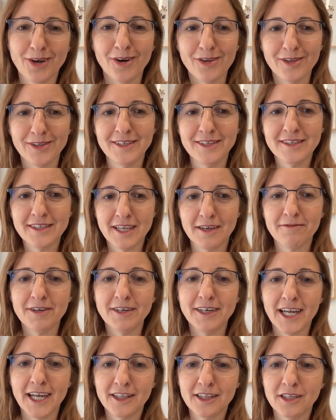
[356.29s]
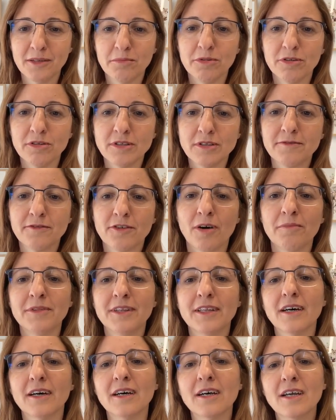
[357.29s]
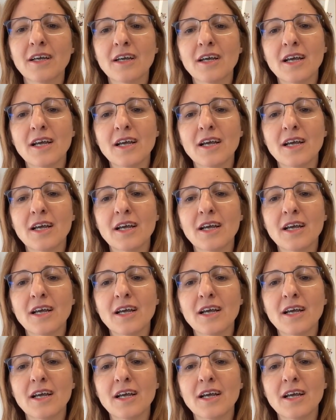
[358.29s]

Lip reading: all these 7 attributes from the